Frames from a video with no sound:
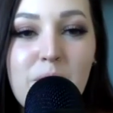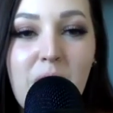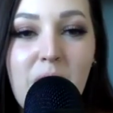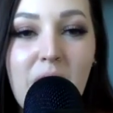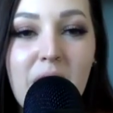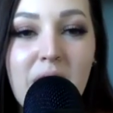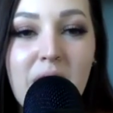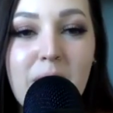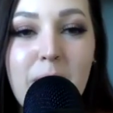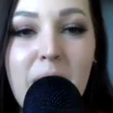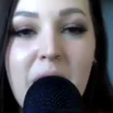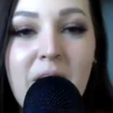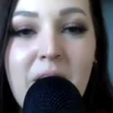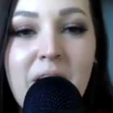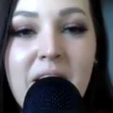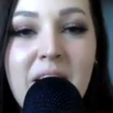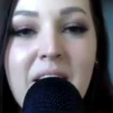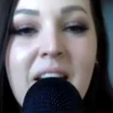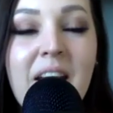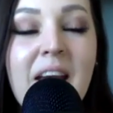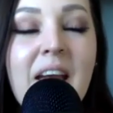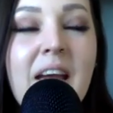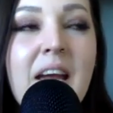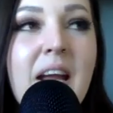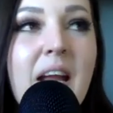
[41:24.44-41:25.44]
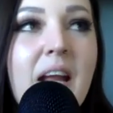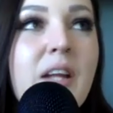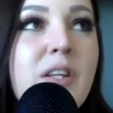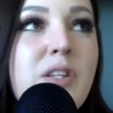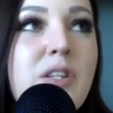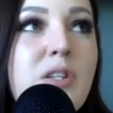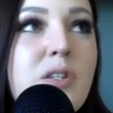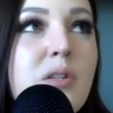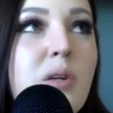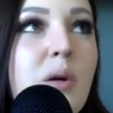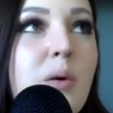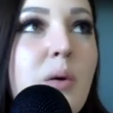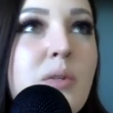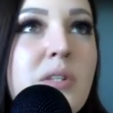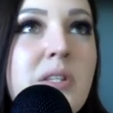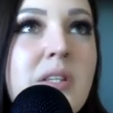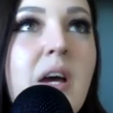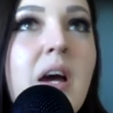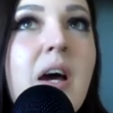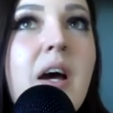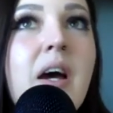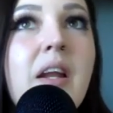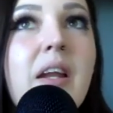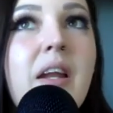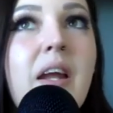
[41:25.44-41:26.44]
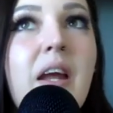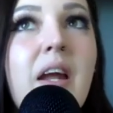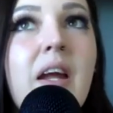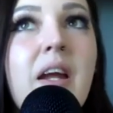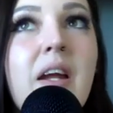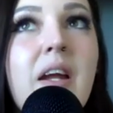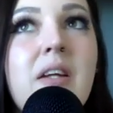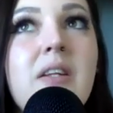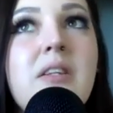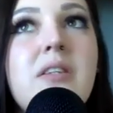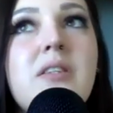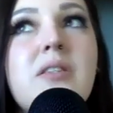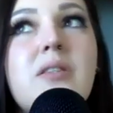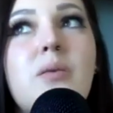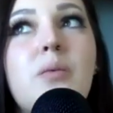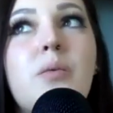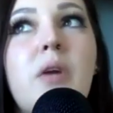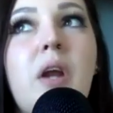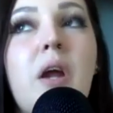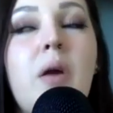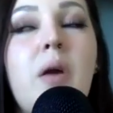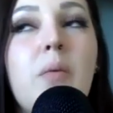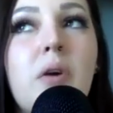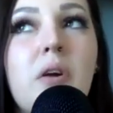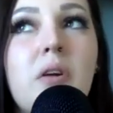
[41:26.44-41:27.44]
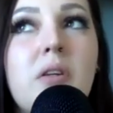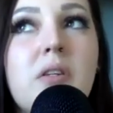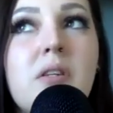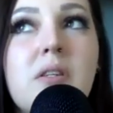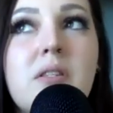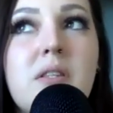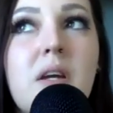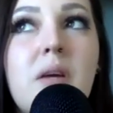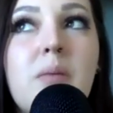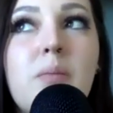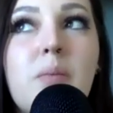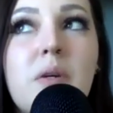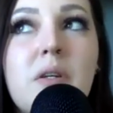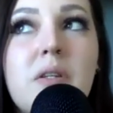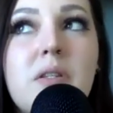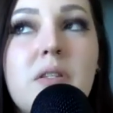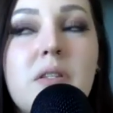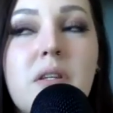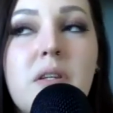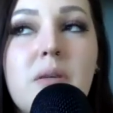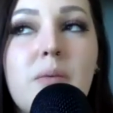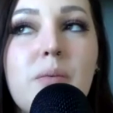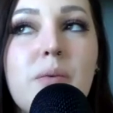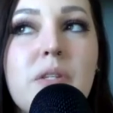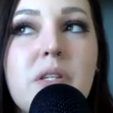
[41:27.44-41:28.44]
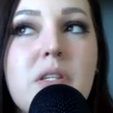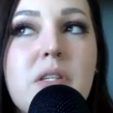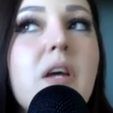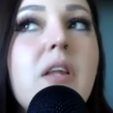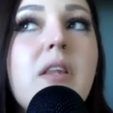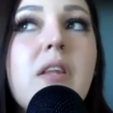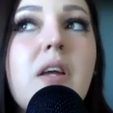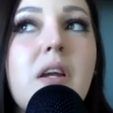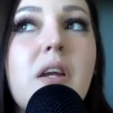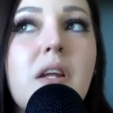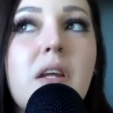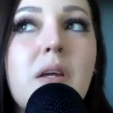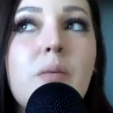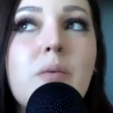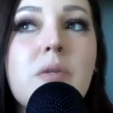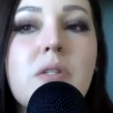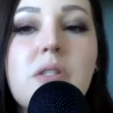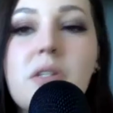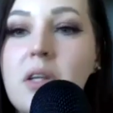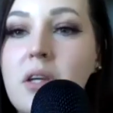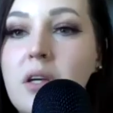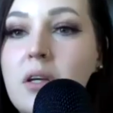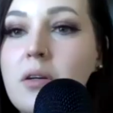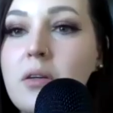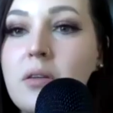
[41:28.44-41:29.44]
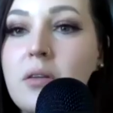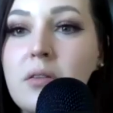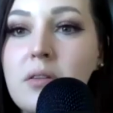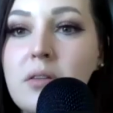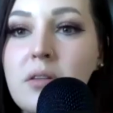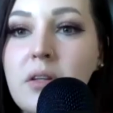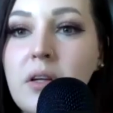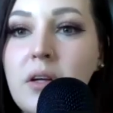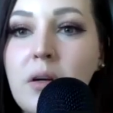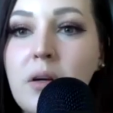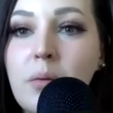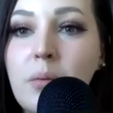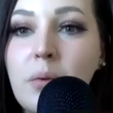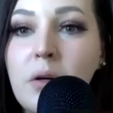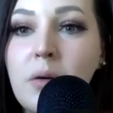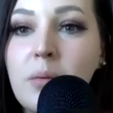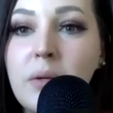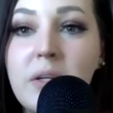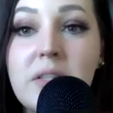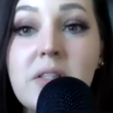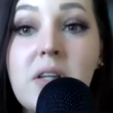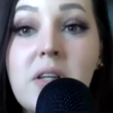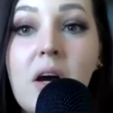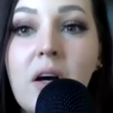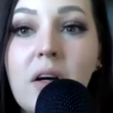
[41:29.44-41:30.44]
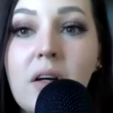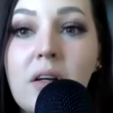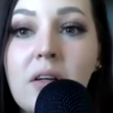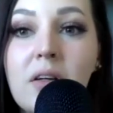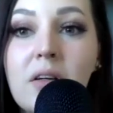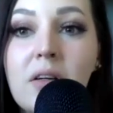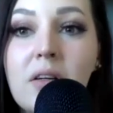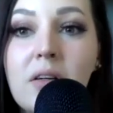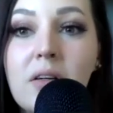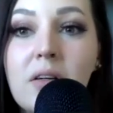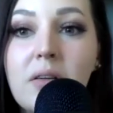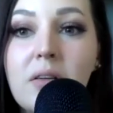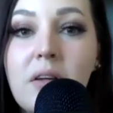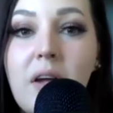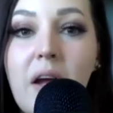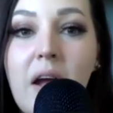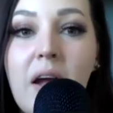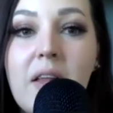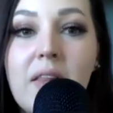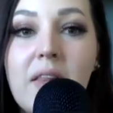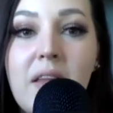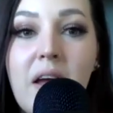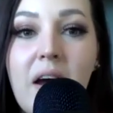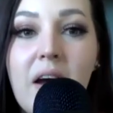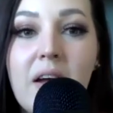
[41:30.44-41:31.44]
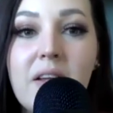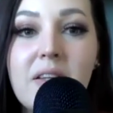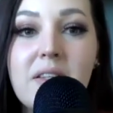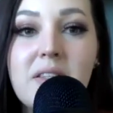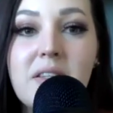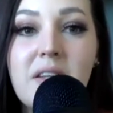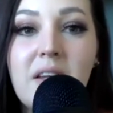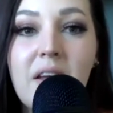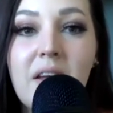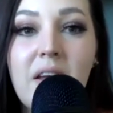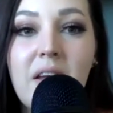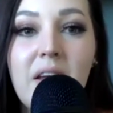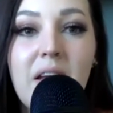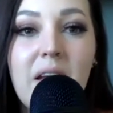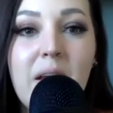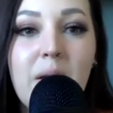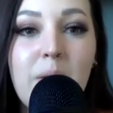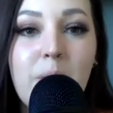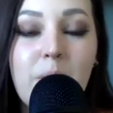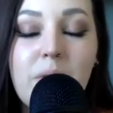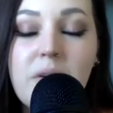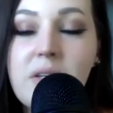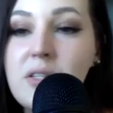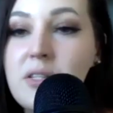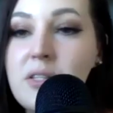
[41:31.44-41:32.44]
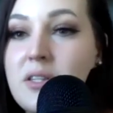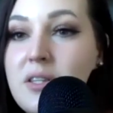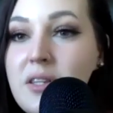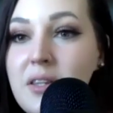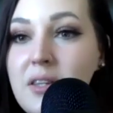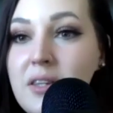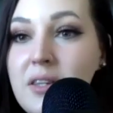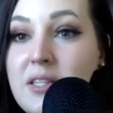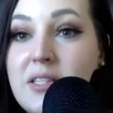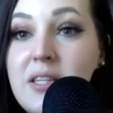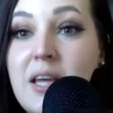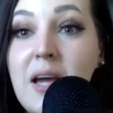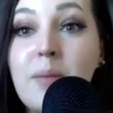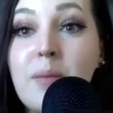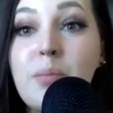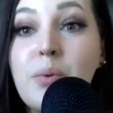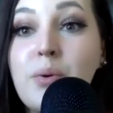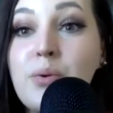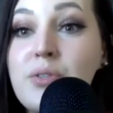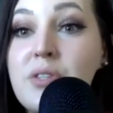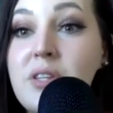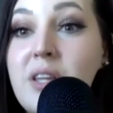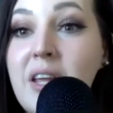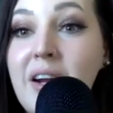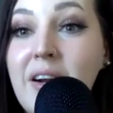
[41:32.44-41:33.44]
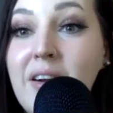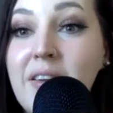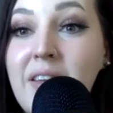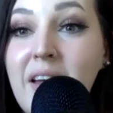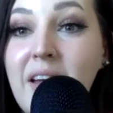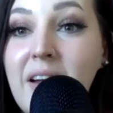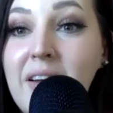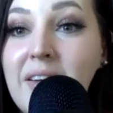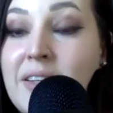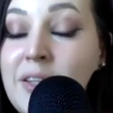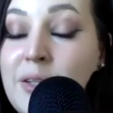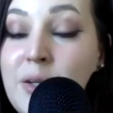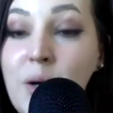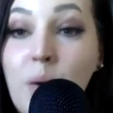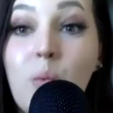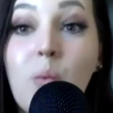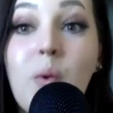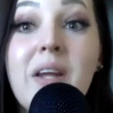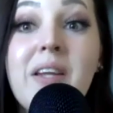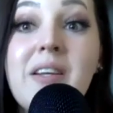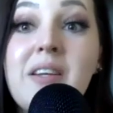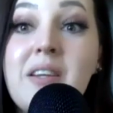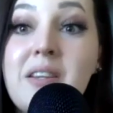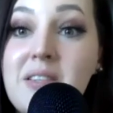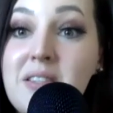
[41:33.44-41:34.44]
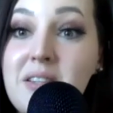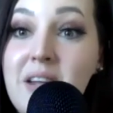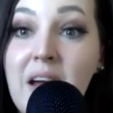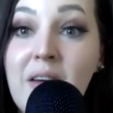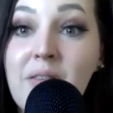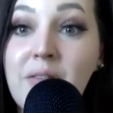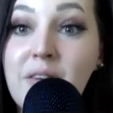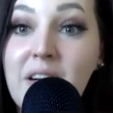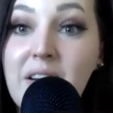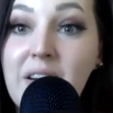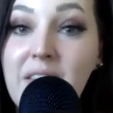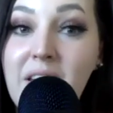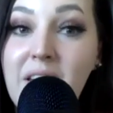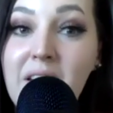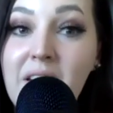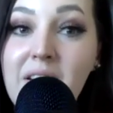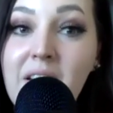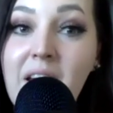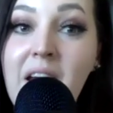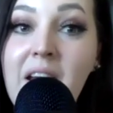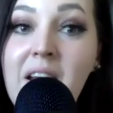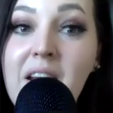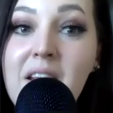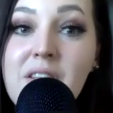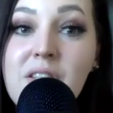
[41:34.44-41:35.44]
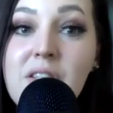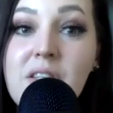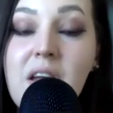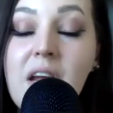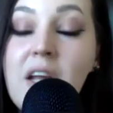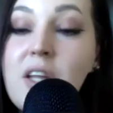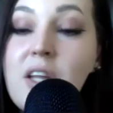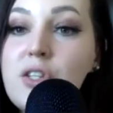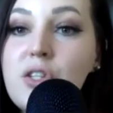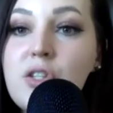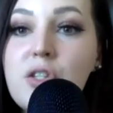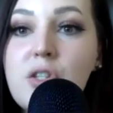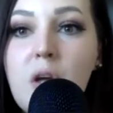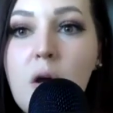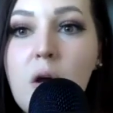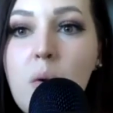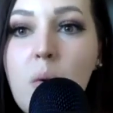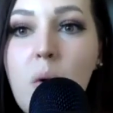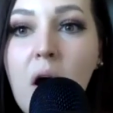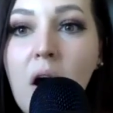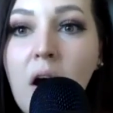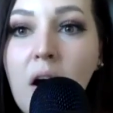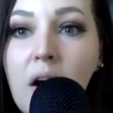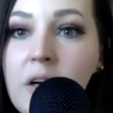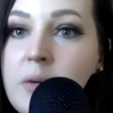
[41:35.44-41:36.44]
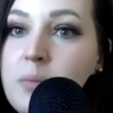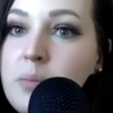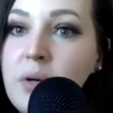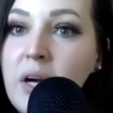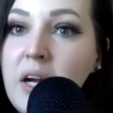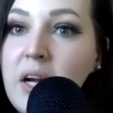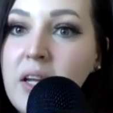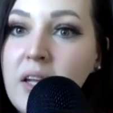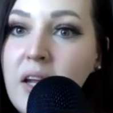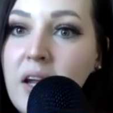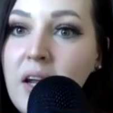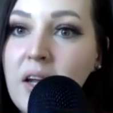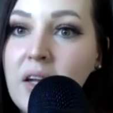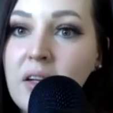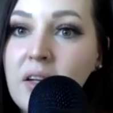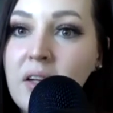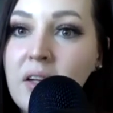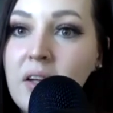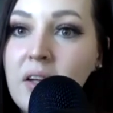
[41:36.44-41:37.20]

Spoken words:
talk about it, it's so sad. And when I worked in Cyprus, it was said that he was killed near where we dug, and that it was the temples there that, you know, witnessed everything. And it's so heartbreaking.